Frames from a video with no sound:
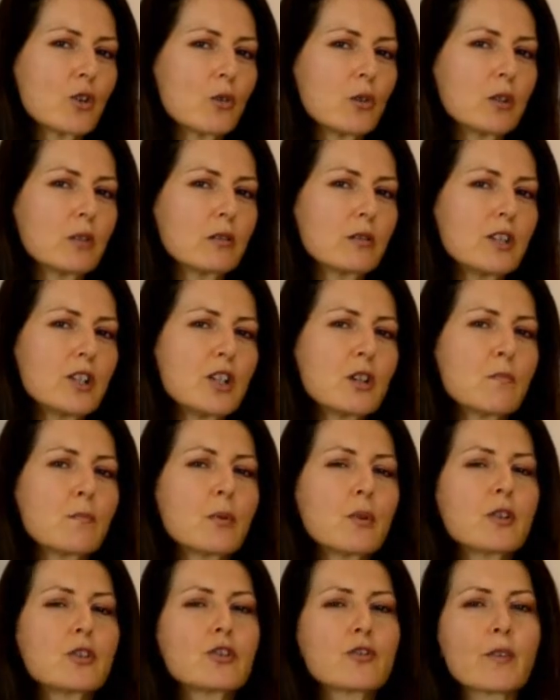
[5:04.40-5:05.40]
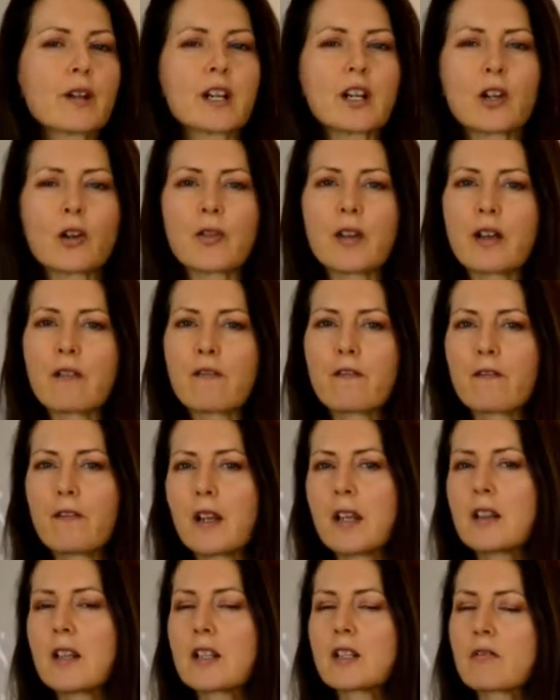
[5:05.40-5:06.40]
oil, and you can put it directly on their
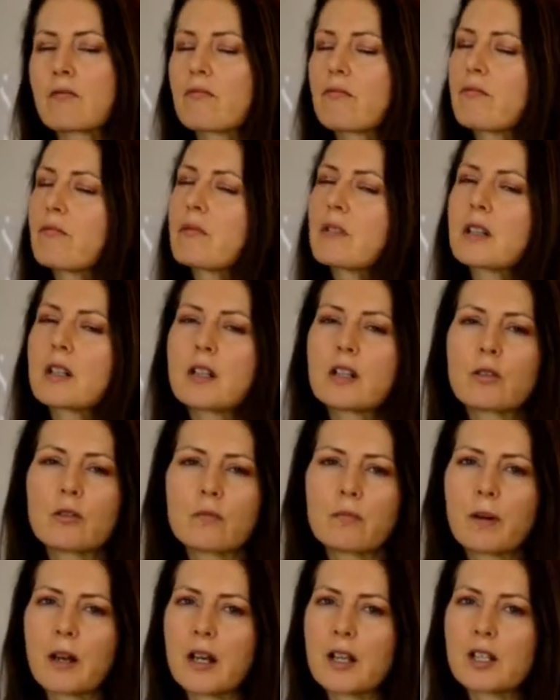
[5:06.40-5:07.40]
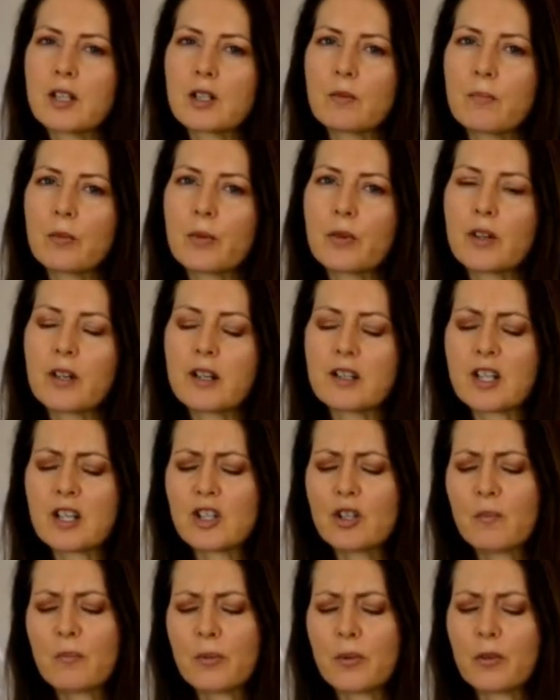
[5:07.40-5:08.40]
feet. That's a really good place to put it. It's
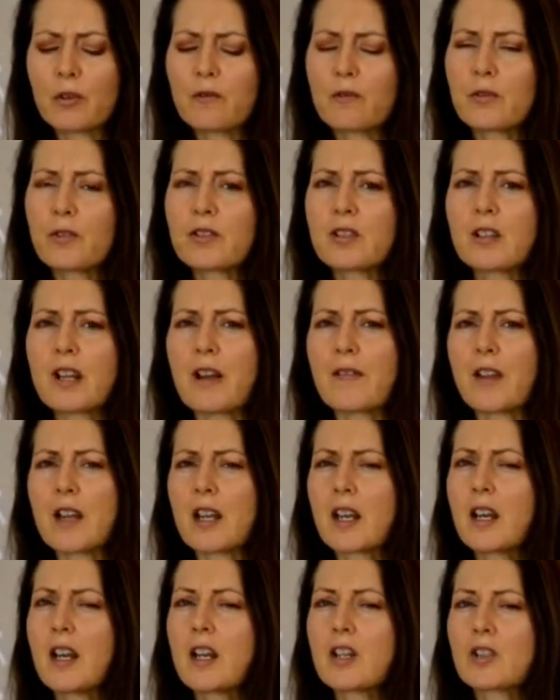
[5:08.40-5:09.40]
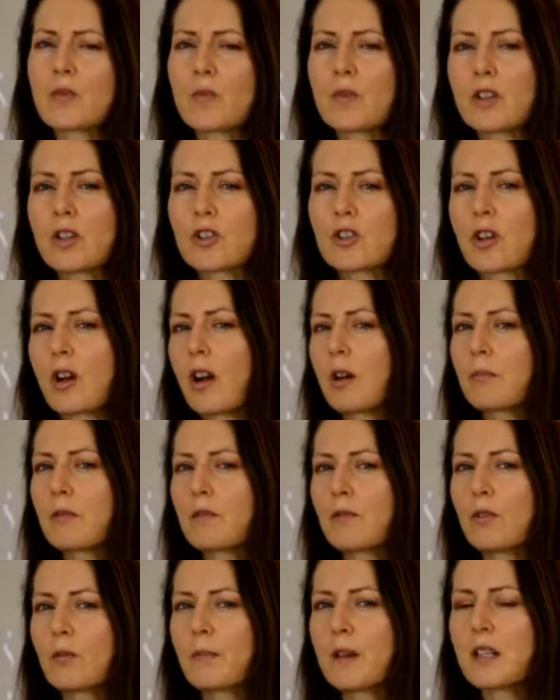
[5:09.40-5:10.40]
actually beautiful just to have that connection with your child
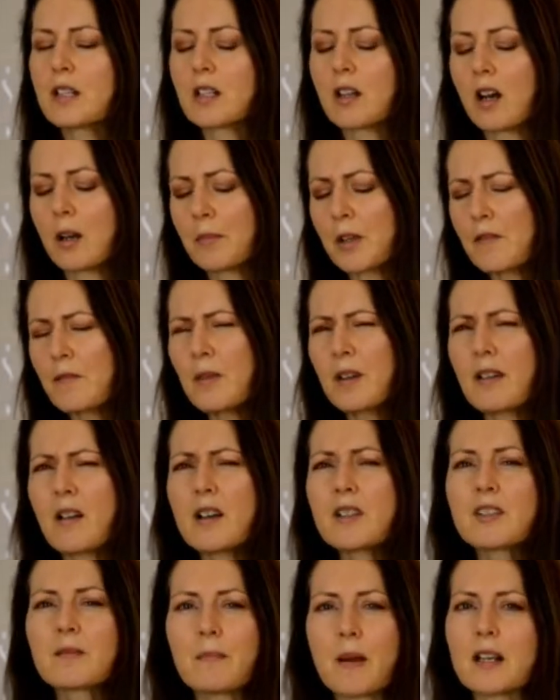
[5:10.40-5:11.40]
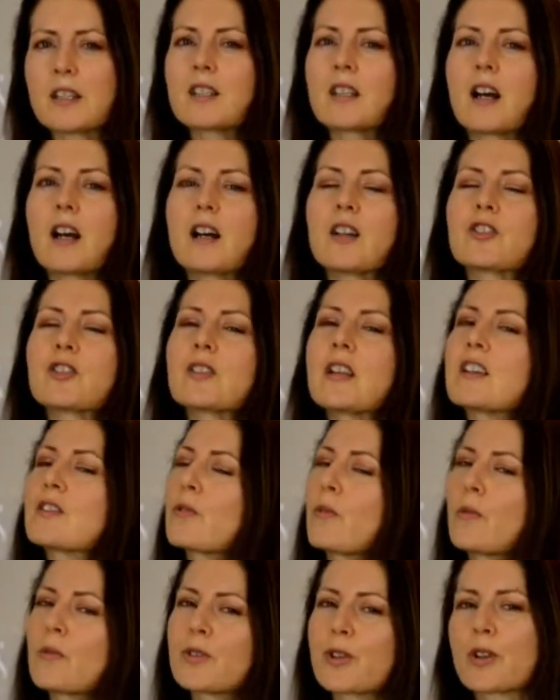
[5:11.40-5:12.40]
before bedtime. Give them a nice massage, and that's
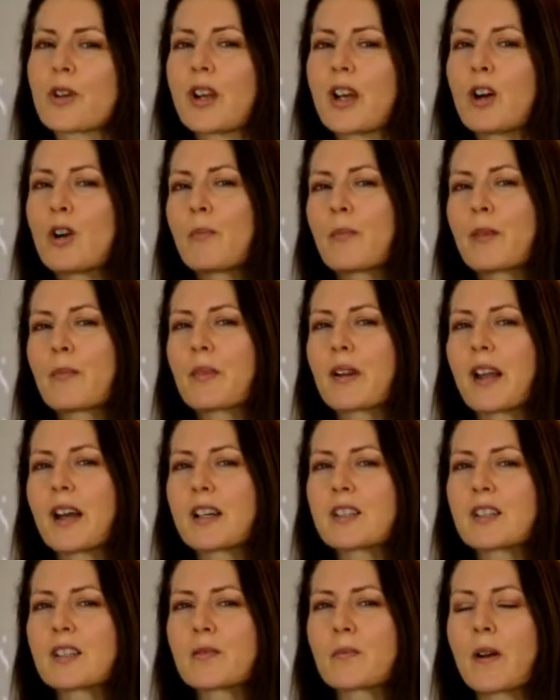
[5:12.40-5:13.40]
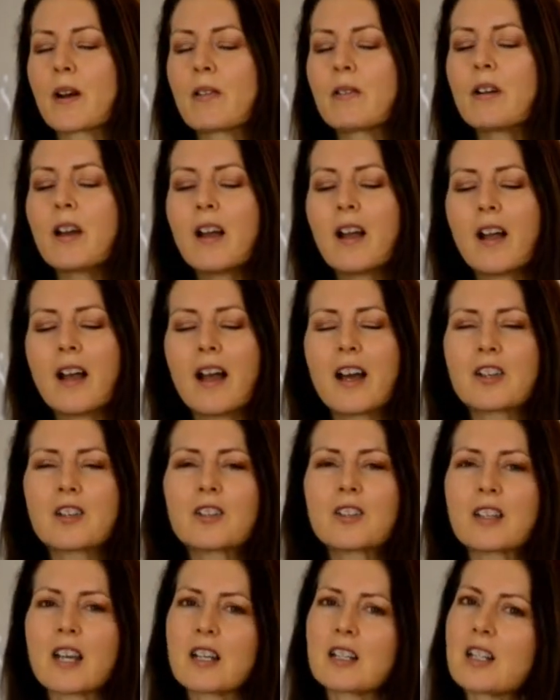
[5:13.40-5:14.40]
also going to help them relax as well. And
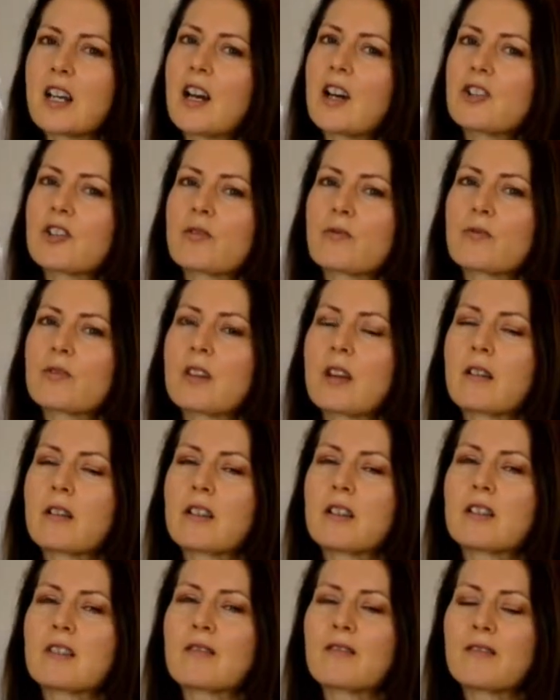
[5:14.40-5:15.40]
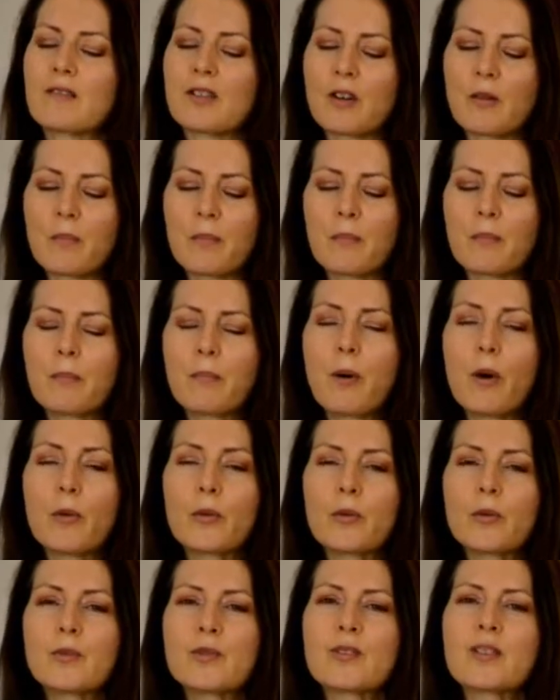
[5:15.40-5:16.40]
just that touch, it will say this,
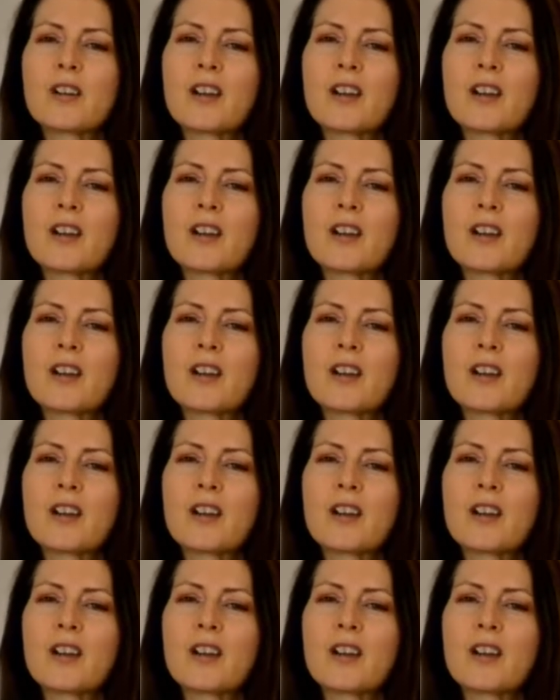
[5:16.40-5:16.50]
bond.